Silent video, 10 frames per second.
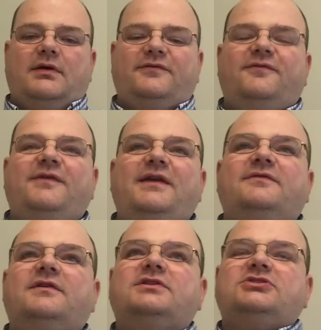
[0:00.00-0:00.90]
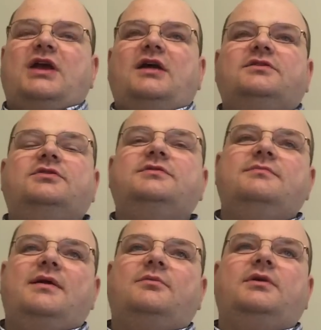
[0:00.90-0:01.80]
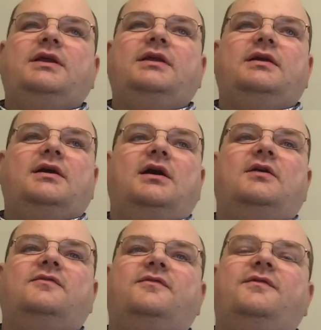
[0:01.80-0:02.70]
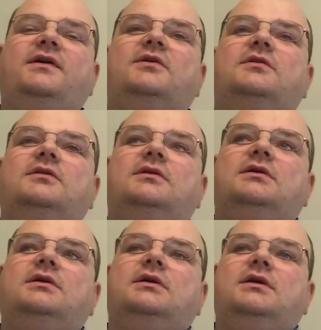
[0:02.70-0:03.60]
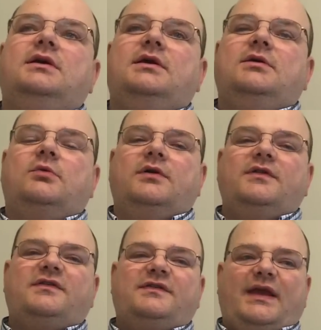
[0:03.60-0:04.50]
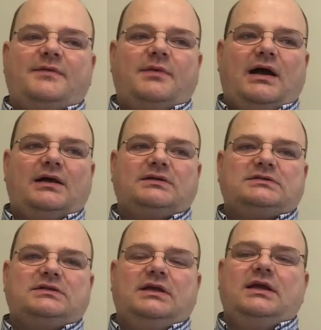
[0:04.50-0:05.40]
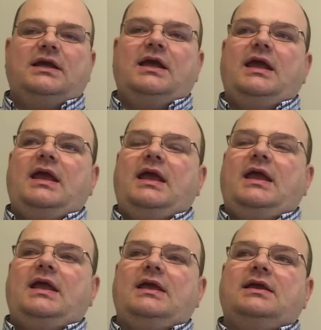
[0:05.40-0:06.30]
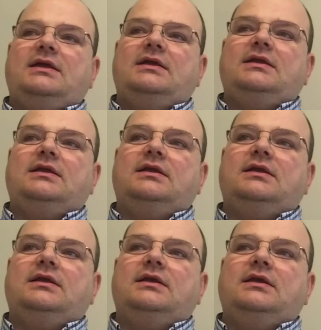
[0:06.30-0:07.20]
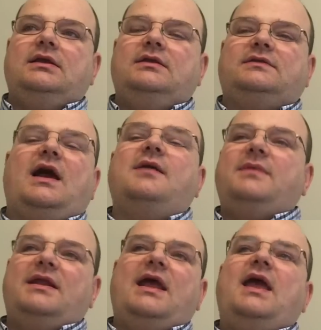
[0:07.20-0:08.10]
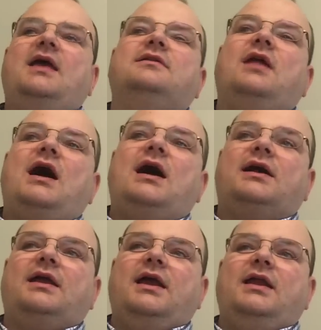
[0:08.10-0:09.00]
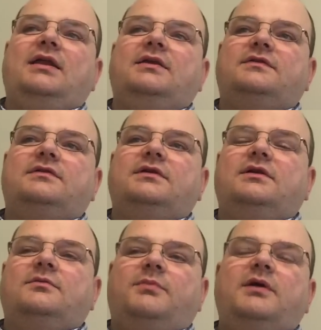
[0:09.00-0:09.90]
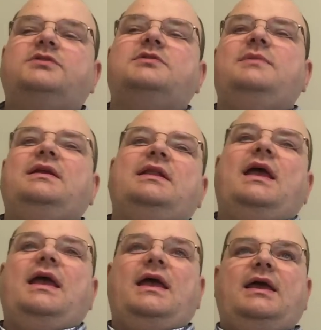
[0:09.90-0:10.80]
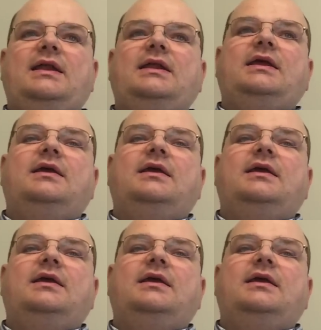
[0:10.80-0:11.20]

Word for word: My favorite childhood memory of Phil, we're in the sandbox and he's got me in a headlock and he's you know punching me in the head